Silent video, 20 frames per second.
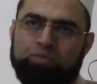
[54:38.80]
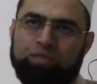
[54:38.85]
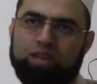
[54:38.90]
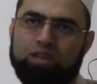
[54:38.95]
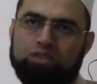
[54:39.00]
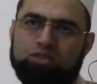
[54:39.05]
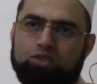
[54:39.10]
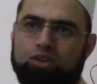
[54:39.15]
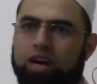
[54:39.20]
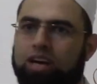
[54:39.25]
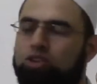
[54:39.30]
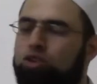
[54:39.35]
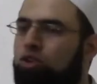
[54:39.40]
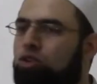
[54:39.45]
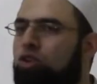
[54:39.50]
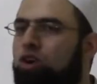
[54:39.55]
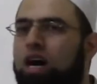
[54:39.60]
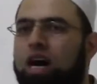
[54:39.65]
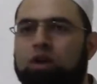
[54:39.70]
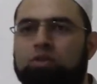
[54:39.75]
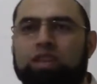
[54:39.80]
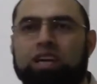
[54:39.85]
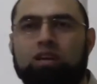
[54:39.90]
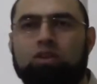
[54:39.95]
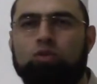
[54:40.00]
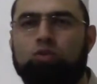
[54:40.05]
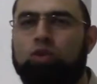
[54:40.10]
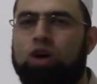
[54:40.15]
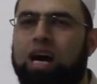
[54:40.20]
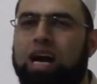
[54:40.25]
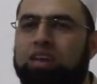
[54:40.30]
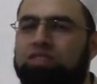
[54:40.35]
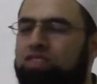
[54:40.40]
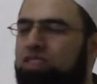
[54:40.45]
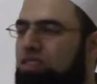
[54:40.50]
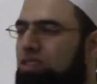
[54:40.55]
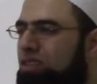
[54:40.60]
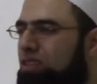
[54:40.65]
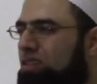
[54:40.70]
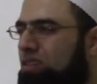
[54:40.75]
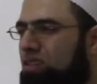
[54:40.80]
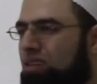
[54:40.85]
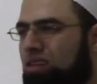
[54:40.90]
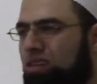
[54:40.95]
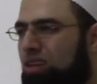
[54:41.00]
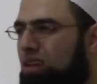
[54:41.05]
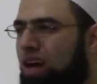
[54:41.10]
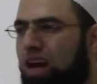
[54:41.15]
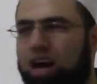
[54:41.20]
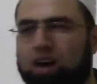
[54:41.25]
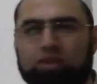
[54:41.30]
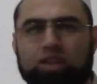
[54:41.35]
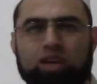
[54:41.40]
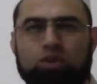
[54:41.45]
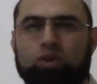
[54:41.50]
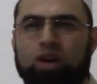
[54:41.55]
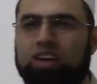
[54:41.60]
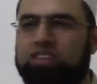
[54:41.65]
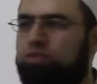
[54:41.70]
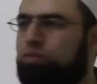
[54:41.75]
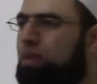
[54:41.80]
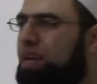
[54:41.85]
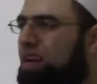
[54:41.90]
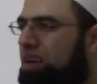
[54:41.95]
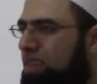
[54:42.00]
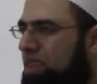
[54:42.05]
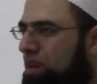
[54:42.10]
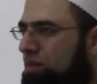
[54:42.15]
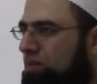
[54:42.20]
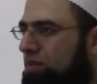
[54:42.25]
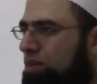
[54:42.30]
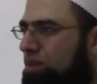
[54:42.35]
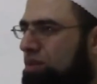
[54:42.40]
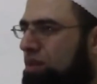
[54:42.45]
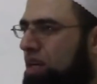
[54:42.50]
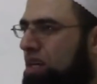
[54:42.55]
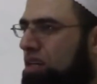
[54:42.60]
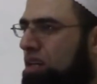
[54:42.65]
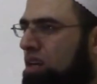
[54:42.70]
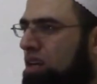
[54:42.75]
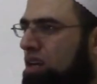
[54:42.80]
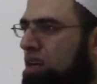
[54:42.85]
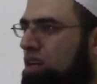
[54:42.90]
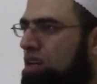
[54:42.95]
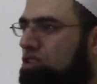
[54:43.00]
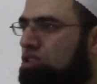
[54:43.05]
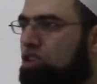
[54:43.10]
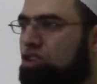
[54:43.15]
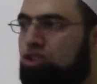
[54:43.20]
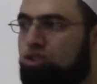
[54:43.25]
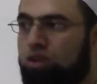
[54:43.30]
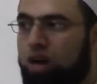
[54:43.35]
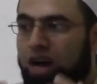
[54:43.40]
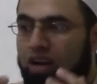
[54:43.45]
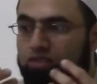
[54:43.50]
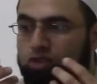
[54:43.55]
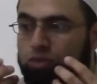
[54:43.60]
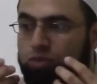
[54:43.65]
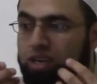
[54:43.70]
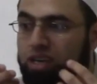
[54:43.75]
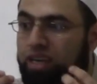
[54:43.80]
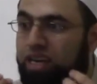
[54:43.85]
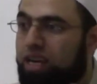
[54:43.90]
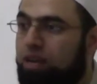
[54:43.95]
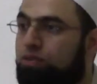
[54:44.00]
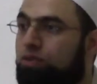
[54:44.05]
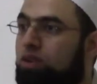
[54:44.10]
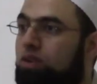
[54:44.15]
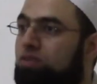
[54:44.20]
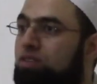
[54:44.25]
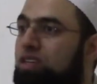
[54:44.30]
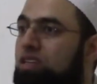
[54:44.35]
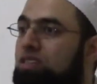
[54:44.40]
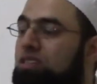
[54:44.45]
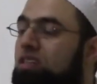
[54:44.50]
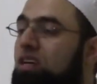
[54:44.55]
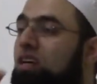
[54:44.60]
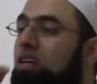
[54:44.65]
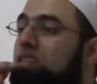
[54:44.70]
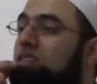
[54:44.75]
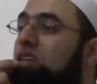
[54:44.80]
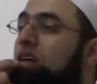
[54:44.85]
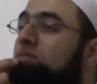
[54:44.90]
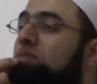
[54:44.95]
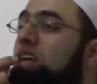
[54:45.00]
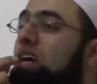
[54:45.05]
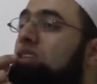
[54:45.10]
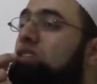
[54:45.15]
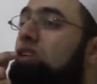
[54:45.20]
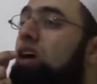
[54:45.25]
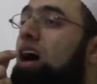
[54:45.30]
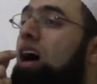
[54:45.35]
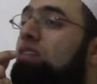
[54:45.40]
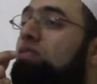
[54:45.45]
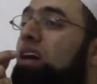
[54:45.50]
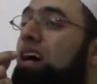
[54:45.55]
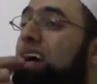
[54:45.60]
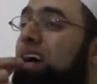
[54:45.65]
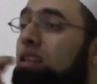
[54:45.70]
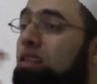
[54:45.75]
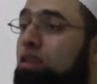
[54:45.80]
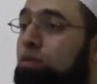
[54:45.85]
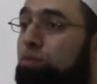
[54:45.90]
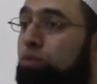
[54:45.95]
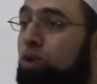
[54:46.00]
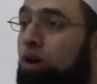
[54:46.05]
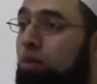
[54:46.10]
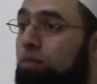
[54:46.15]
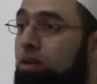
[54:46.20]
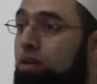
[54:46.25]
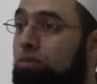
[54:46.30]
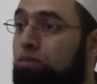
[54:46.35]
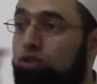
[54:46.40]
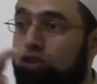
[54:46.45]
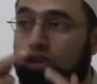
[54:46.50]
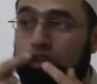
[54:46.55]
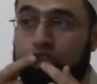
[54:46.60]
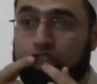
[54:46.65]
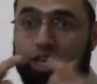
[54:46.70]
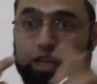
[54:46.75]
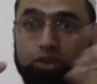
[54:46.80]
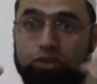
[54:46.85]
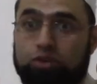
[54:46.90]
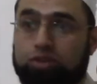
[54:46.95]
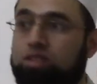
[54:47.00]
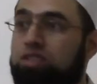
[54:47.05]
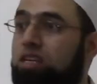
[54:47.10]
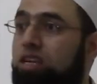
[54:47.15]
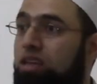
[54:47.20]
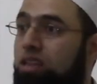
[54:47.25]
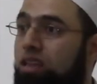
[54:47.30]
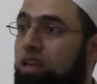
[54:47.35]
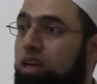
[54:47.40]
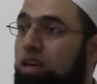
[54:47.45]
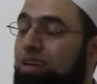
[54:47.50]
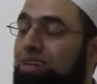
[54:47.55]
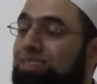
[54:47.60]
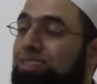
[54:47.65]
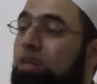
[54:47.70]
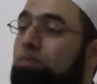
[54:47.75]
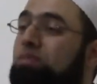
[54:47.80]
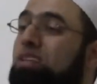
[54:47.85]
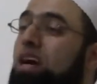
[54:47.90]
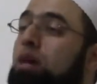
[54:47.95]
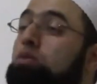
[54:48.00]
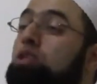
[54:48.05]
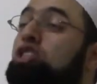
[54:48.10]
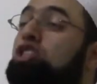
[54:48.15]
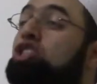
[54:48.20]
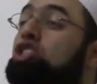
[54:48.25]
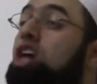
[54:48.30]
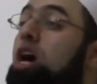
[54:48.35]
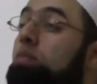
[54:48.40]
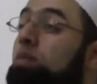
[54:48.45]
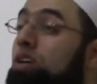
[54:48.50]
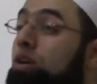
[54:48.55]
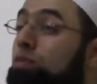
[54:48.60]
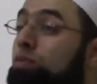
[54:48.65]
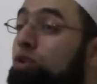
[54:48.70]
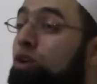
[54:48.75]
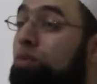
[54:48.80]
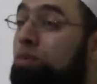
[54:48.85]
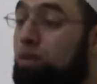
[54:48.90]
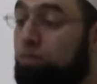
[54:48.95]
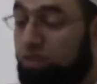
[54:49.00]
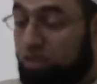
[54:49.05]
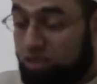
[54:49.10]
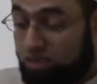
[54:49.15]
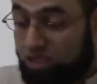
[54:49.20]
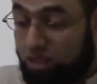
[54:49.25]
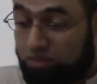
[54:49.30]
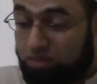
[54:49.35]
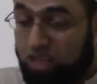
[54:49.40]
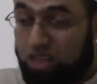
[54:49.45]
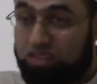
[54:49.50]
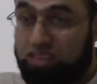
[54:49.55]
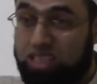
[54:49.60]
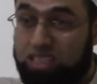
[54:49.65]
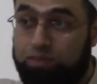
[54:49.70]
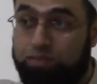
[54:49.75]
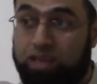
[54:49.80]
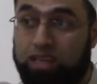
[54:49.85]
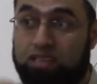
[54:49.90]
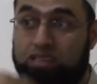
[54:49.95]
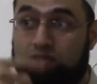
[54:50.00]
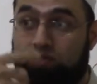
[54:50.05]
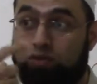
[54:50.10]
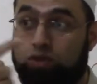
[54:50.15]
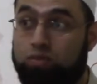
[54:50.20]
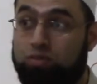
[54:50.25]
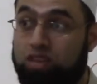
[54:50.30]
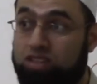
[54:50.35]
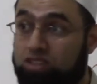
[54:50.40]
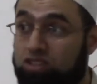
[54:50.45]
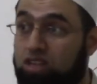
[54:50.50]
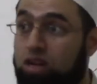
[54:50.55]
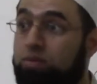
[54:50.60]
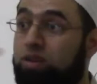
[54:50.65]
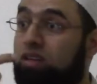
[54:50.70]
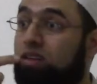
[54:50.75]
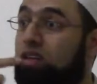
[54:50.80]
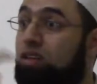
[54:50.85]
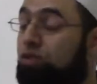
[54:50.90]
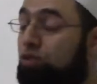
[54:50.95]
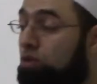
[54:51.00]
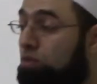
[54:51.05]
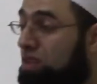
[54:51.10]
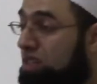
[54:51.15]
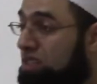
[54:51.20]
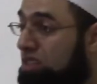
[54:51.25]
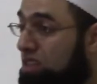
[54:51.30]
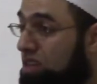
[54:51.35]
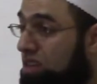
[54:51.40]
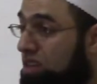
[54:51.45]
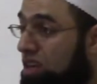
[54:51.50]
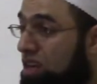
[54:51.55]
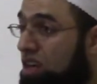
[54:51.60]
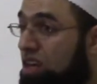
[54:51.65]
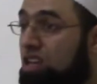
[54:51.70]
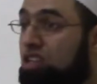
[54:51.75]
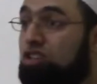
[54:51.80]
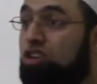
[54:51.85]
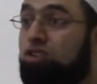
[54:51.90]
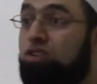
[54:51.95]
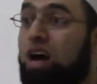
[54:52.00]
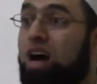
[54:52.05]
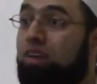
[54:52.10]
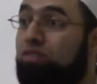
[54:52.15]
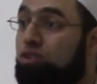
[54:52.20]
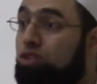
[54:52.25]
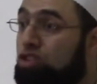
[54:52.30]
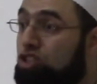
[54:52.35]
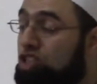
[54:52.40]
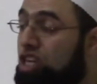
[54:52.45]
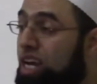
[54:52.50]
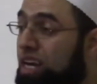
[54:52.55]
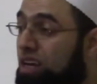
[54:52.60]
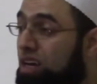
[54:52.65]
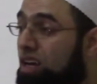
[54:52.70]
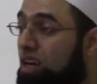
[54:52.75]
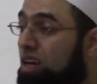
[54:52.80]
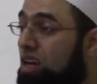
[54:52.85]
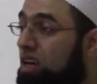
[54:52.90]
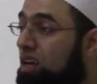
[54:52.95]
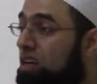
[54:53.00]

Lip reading: So I don't know how their wives bear them, right? So you have to be careful of this. Sometimes you have a health problem, go check your teeth. Sometimes a stomach problem, sometimes the smell is from the stomach, not from the teeth. So you have to check.